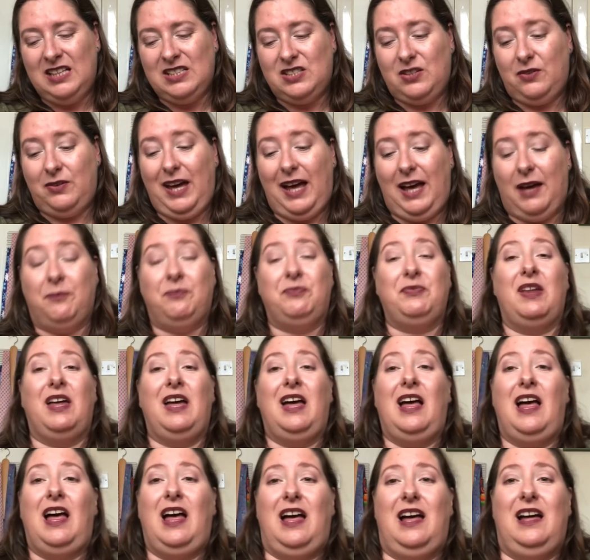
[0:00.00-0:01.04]
So yeah,
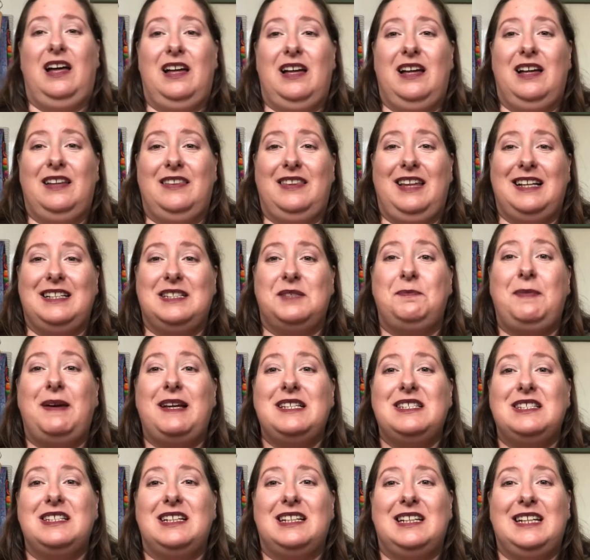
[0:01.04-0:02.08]
that's
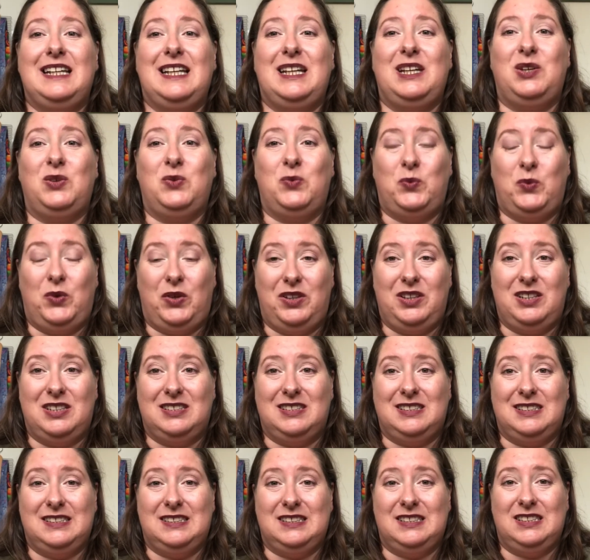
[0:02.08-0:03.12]
basically what
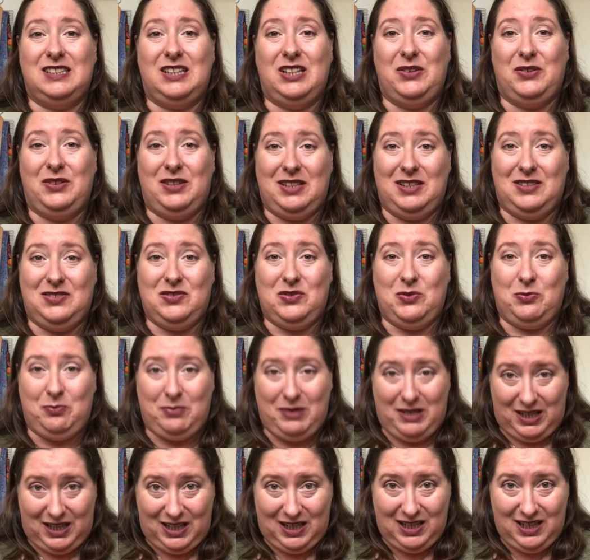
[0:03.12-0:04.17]
this is going to
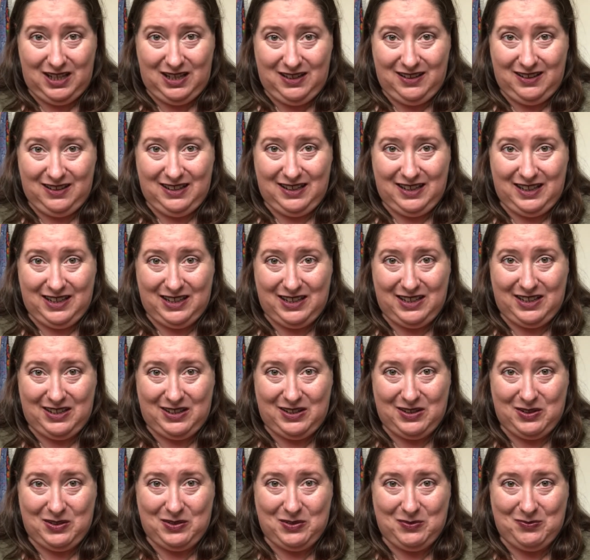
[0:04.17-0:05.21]
be.
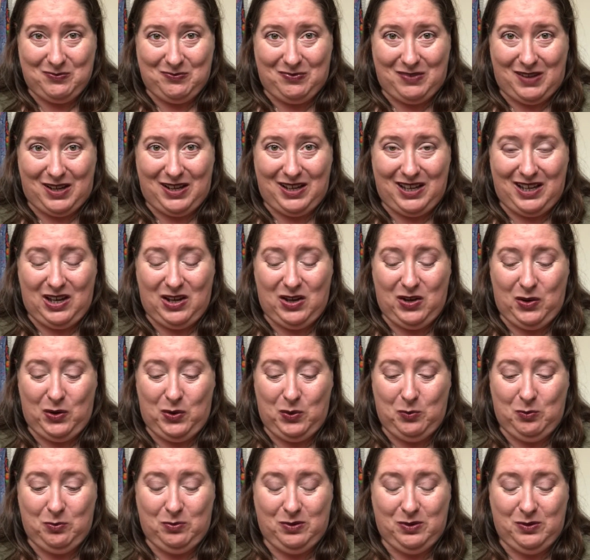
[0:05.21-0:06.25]
I
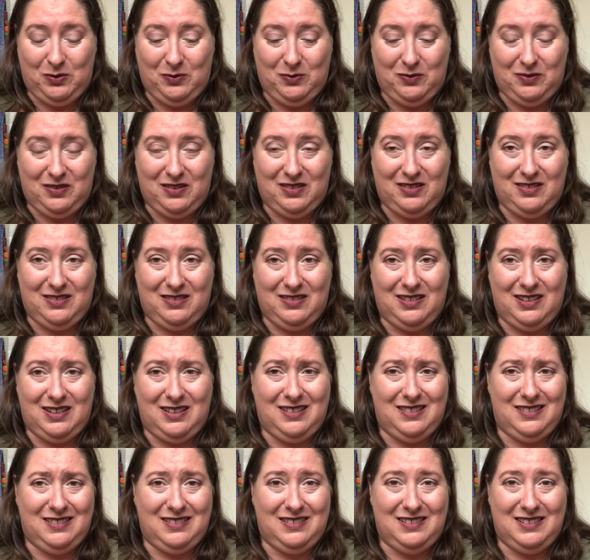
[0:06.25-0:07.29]
hope
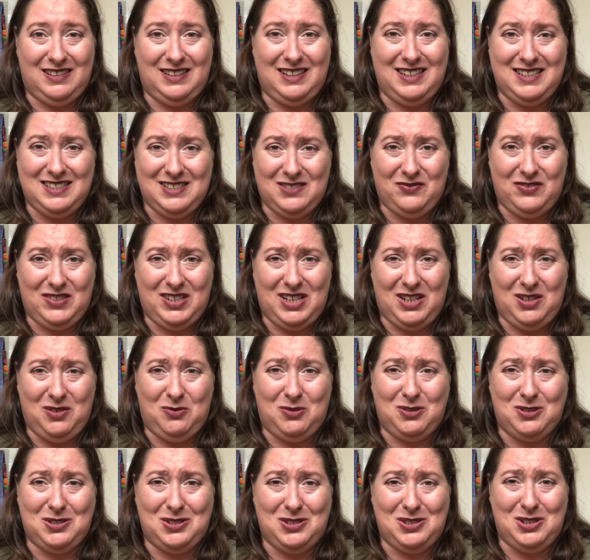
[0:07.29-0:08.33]
this video
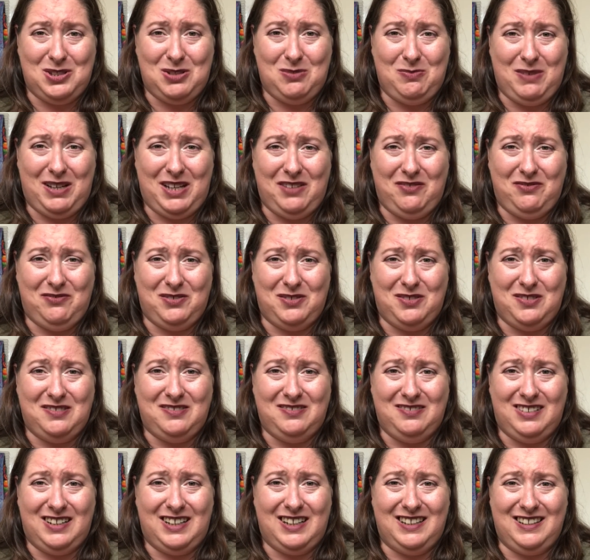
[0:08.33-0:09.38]
wasn't too painful.
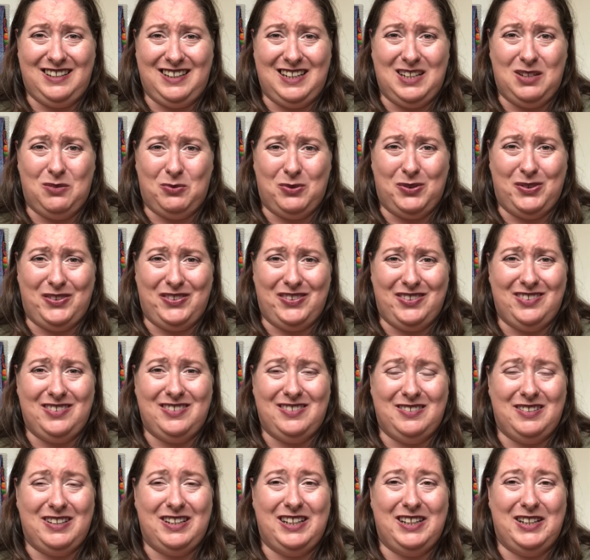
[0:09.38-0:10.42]
I think it was.
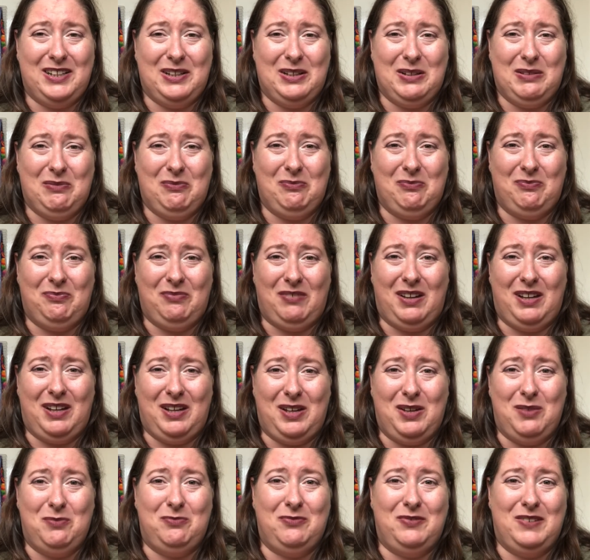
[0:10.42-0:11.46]
I
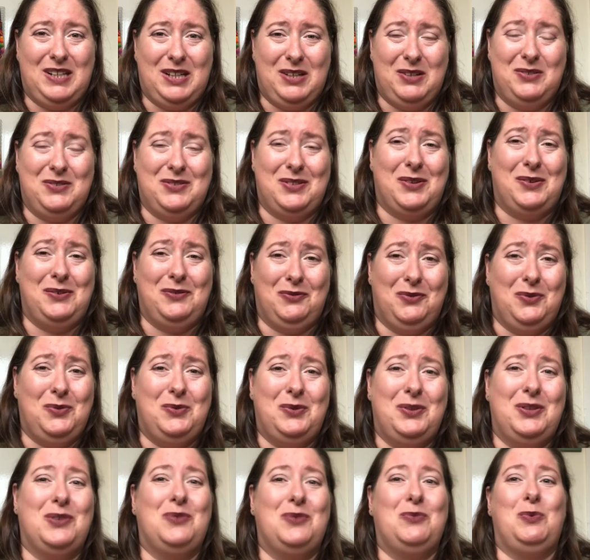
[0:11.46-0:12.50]
hope videos going
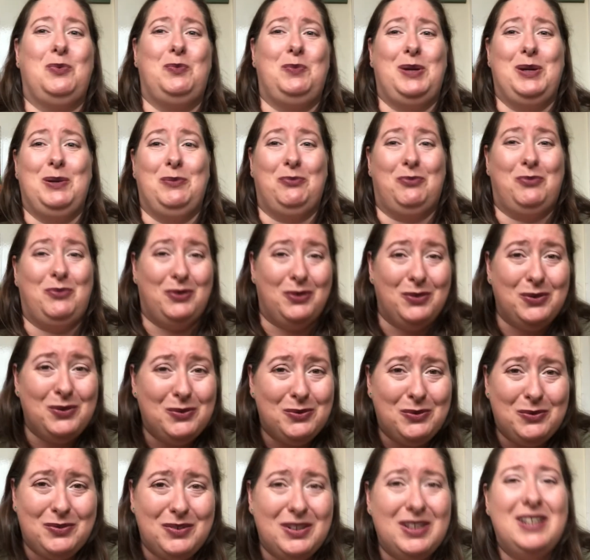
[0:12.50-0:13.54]
forwards will be
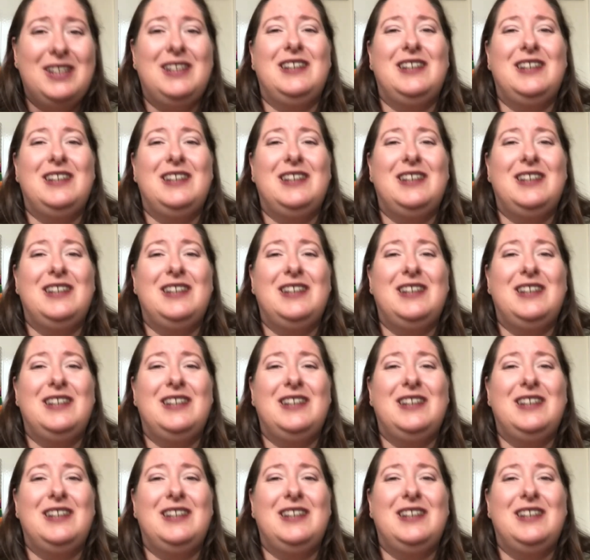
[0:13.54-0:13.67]
improved,